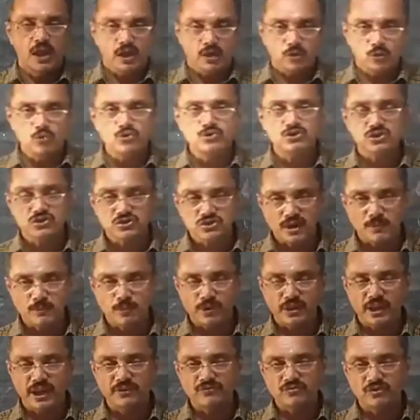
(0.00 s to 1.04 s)
Root system
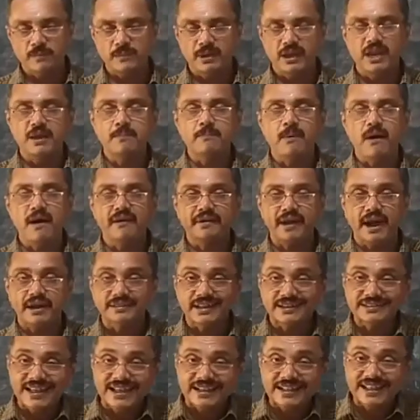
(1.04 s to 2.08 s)
originates from any part
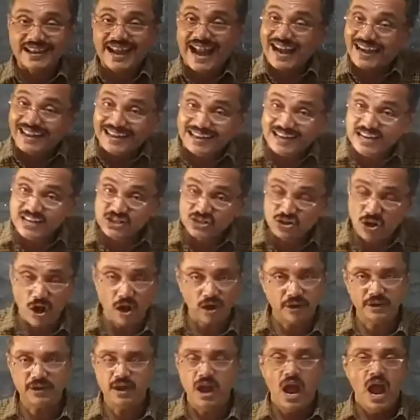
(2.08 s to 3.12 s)
other than the radicle is
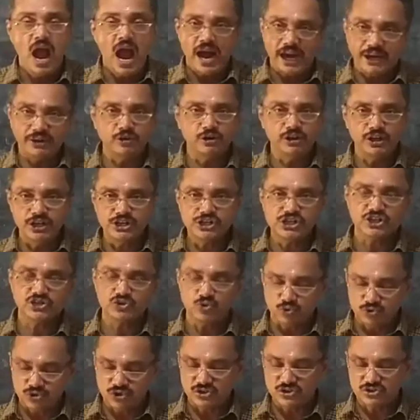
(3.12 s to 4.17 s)
called adventitious
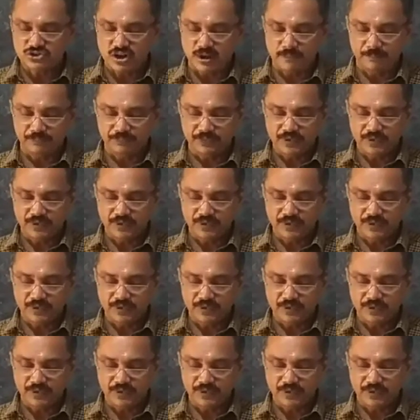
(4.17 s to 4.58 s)
root system.